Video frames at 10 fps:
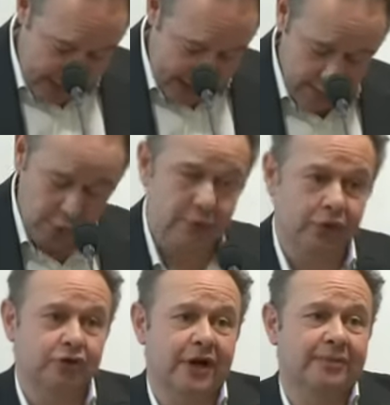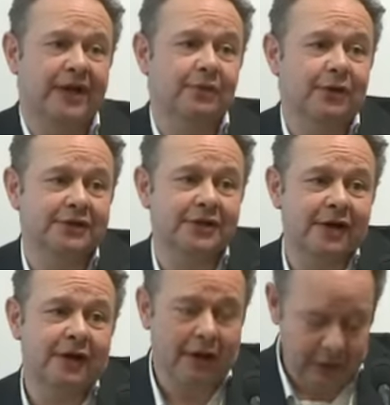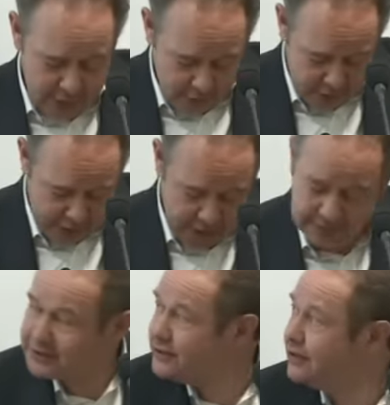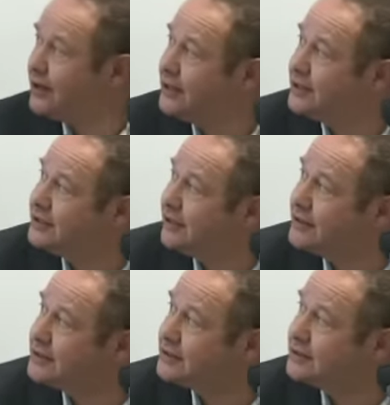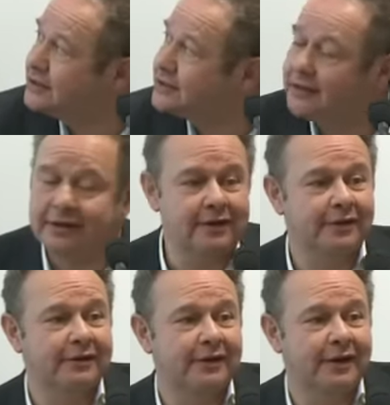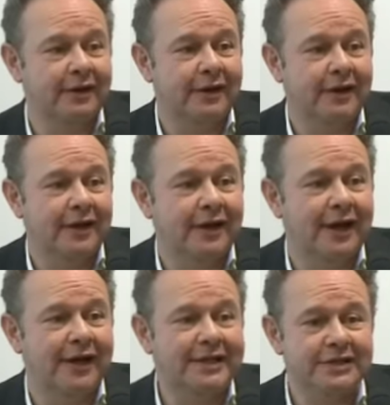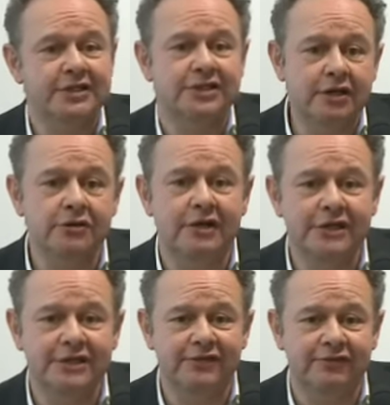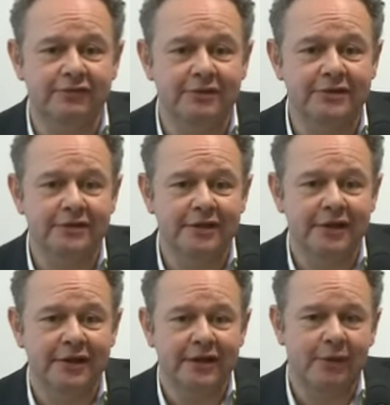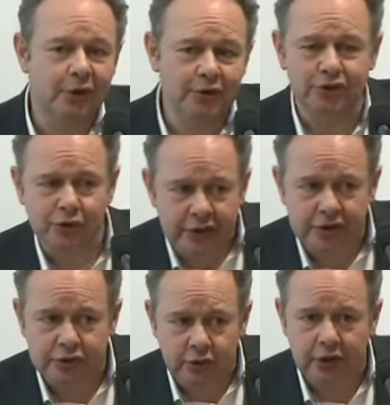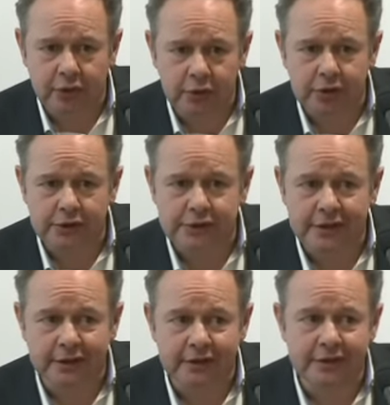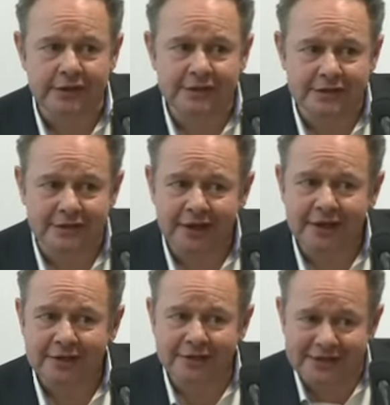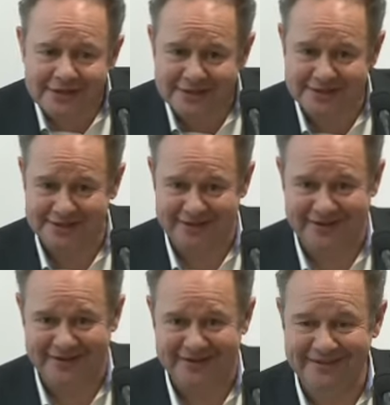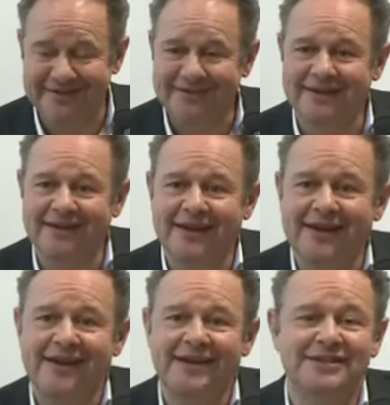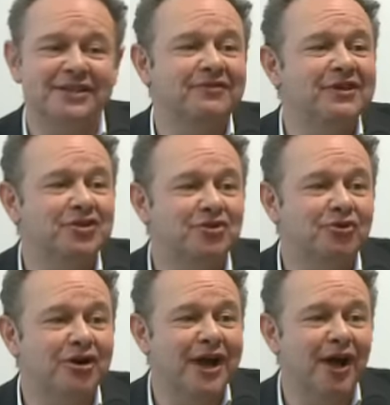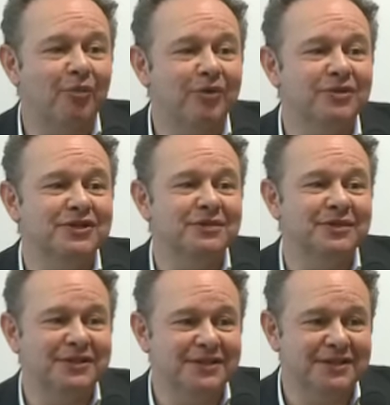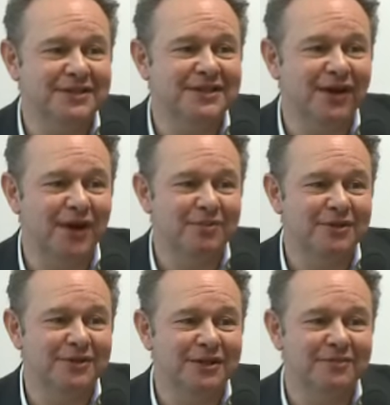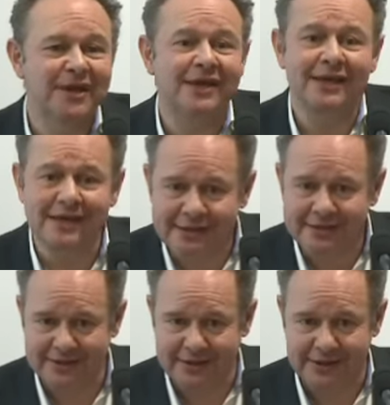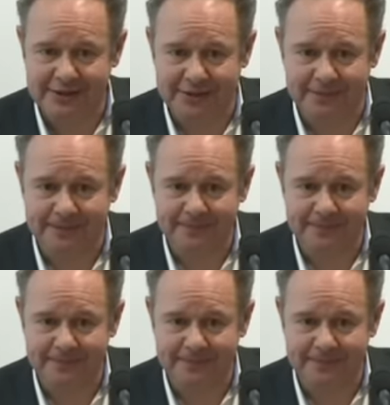And the point we were trying to make was, along comes the great Dyson design, and it's totally different. Now, we're not talking toilet world here. This design, it's in the Victoria and Albert Museum, it's in the Design Museum. It is an icon.